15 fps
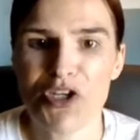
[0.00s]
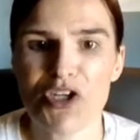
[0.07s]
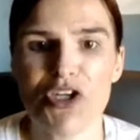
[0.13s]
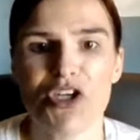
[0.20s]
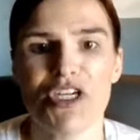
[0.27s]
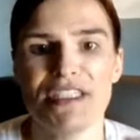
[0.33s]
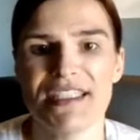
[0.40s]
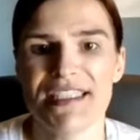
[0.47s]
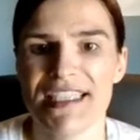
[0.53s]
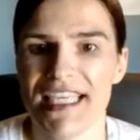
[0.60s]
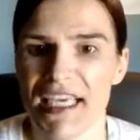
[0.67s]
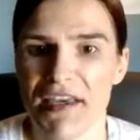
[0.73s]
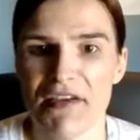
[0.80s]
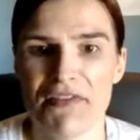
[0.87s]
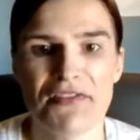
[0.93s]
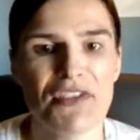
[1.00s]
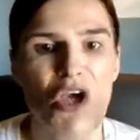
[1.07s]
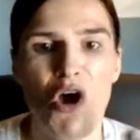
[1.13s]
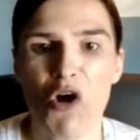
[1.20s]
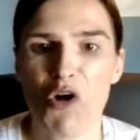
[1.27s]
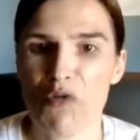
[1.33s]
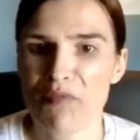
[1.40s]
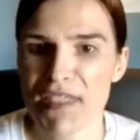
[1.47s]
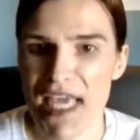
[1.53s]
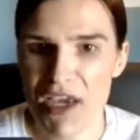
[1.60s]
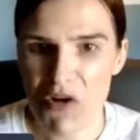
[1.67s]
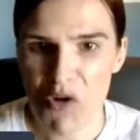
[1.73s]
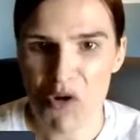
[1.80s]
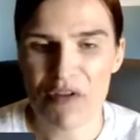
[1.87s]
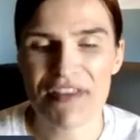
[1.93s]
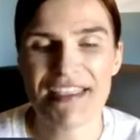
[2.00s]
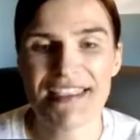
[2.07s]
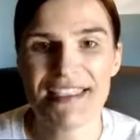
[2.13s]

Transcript: goods, gifts, home decor.